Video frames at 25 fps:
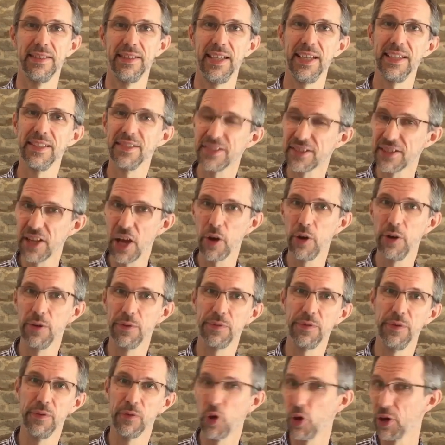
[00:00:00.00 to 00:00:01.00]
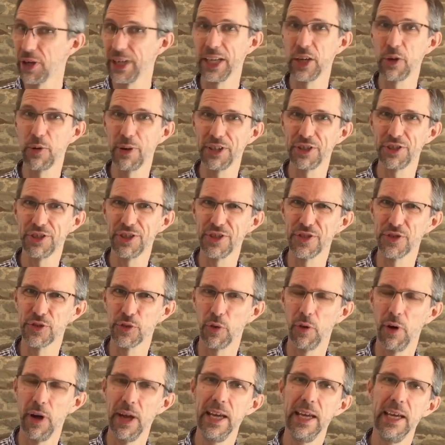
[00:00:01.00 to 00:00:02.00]
let us know if you've got any questions
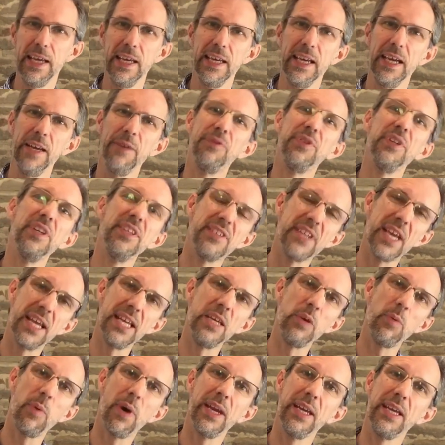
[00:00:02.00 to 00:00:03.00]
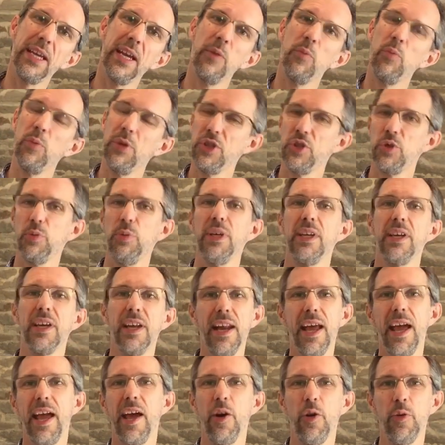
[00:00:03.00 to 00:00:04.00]
or if there's any way in which we can
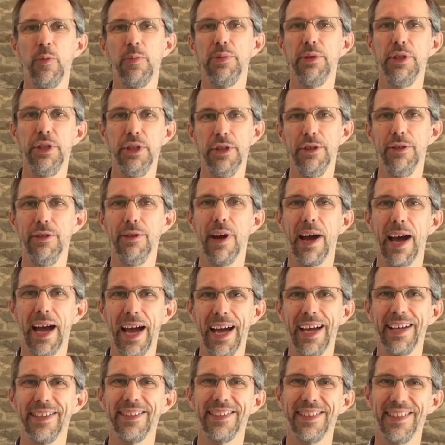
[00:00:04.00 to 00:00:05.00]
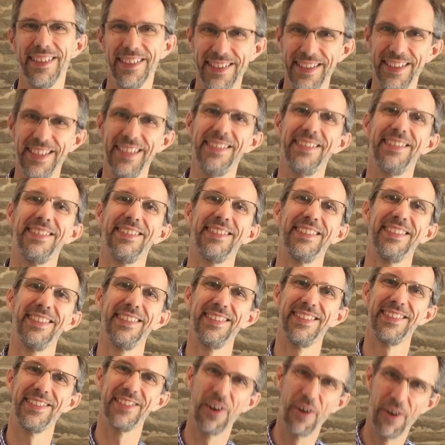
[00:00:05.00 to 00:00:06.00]
help you at this
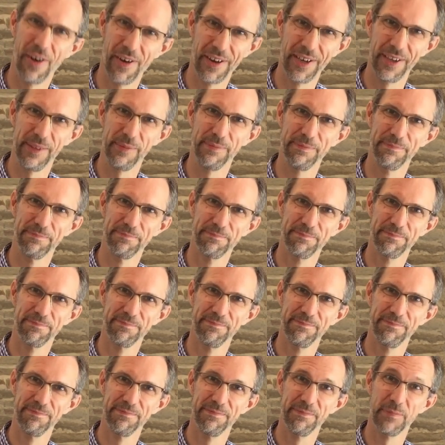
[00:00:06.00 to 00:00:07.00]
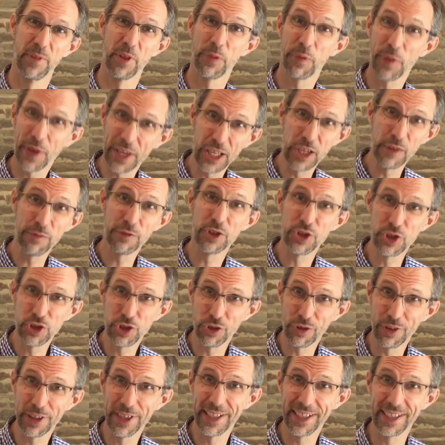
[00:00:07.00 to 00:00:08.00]
time. Thank you for
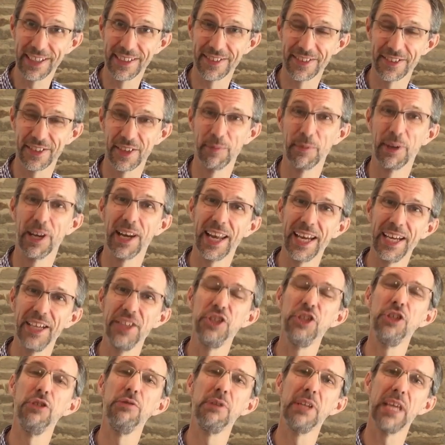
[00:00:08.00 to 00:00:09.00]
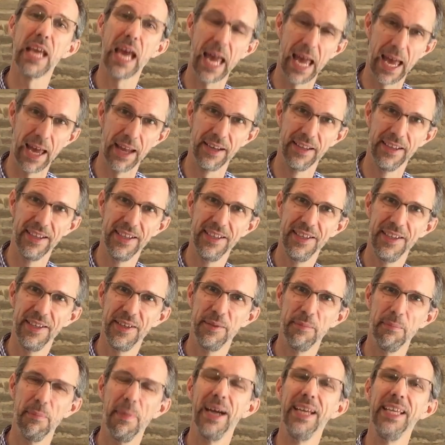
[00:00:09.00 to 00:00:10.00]
joining us. I'm glad you can.
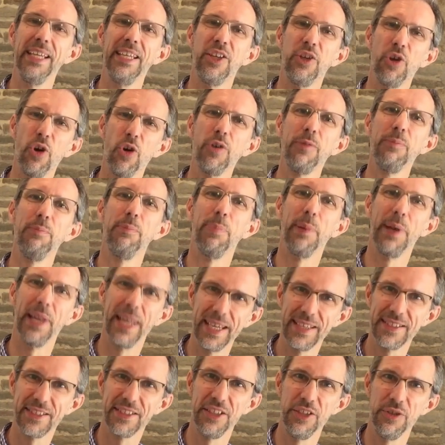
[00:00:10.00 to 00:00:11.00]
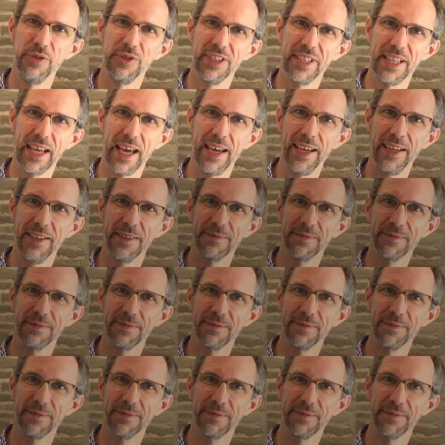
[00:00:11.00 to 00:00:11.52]
May God bless you today.